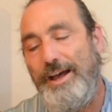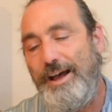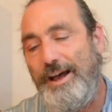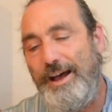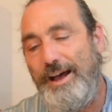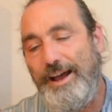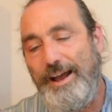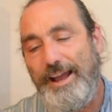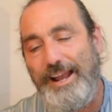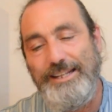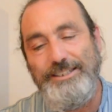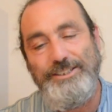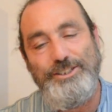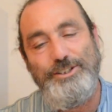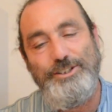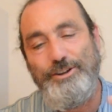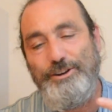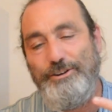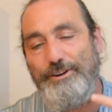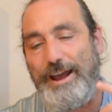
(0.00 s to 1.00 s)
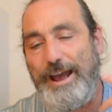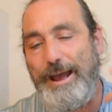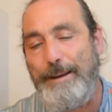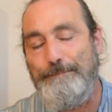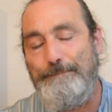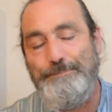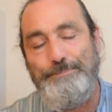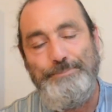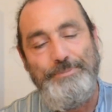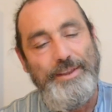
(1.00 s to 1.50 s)

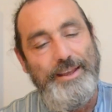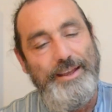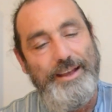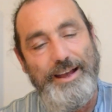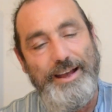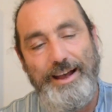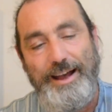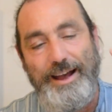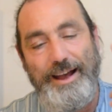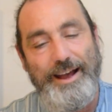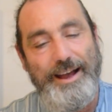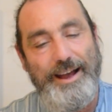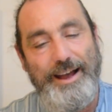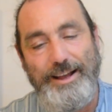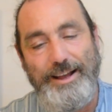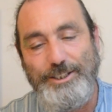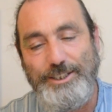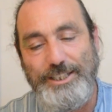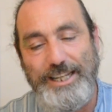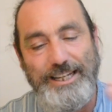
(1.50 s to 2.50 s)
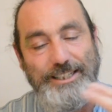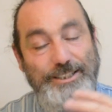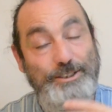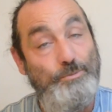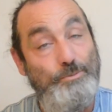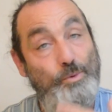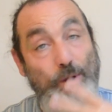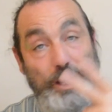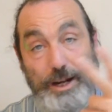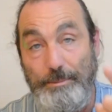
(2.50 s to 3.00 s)
Instagram, we're
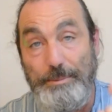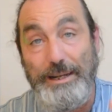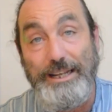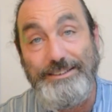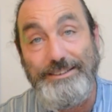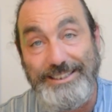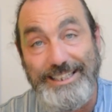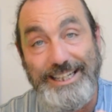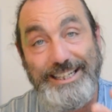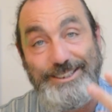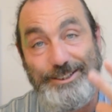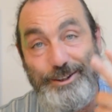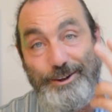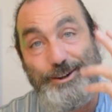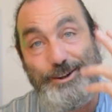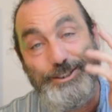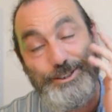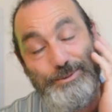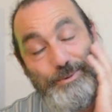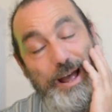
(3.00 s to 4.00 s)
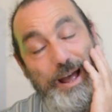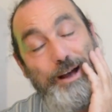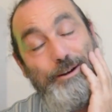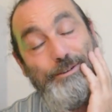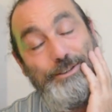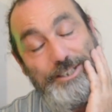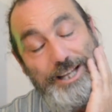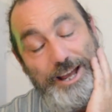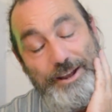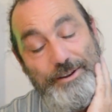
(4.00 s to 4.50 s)
going to be on TikTok as
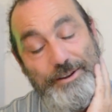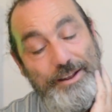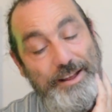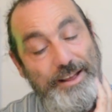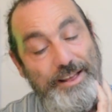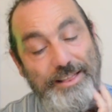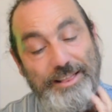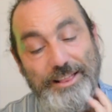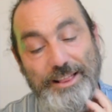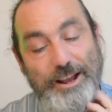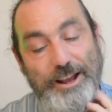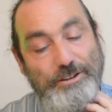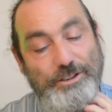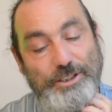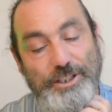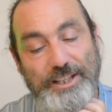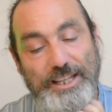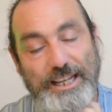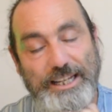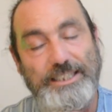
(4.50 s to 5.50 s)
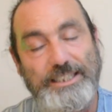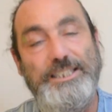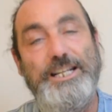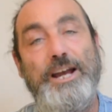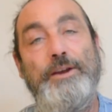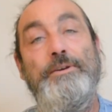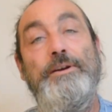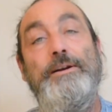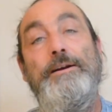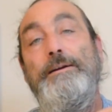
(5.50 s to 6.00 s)
well. So loads of things.
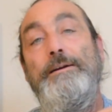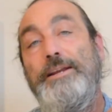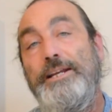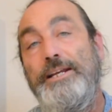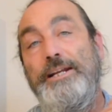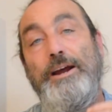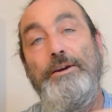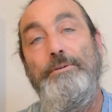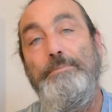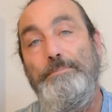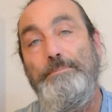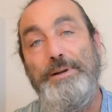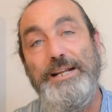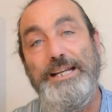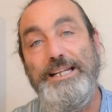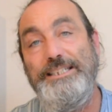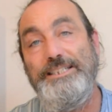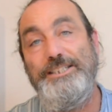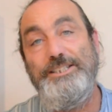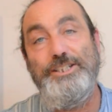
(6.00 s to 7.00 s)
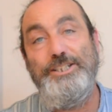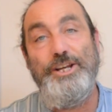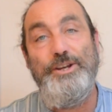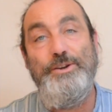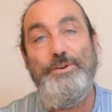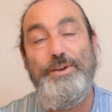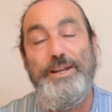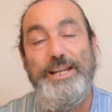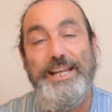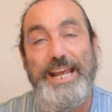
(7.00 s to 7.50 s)
So, please
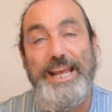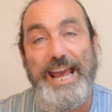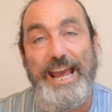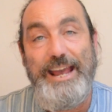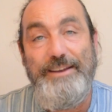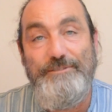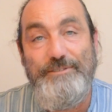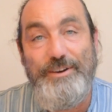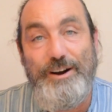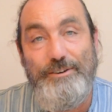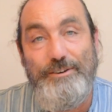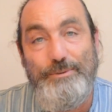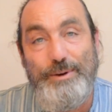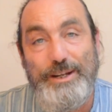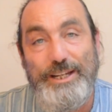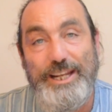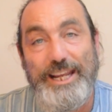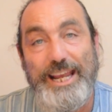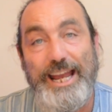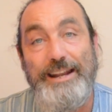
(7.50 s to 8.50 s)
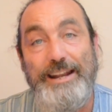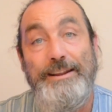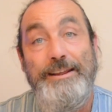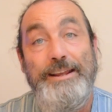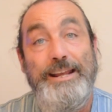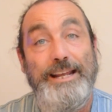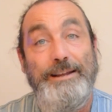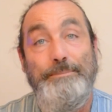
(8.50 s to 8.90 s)
do get involved when you can.